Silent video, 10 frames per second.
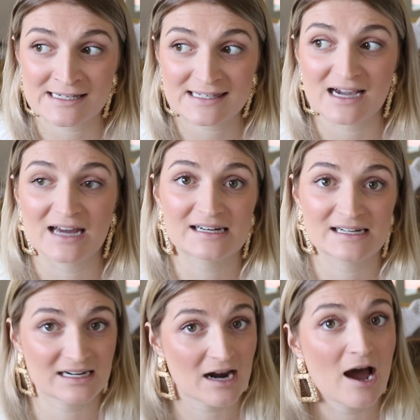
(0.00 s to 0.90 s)
I started
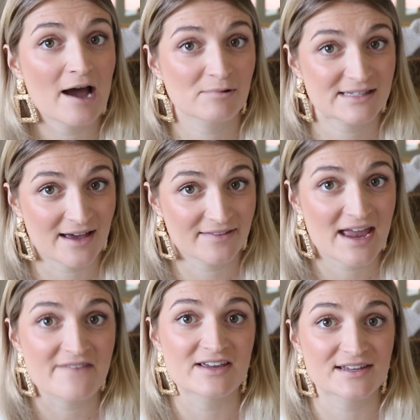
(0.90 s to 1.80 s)
it, I was at the
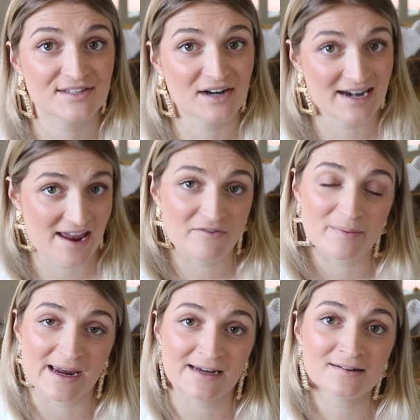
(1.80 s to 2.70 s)
heaviest I'd ever
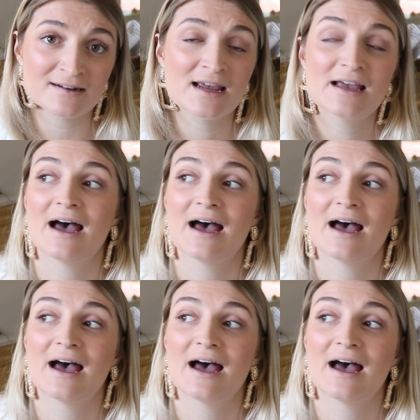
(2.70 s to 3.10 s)
been,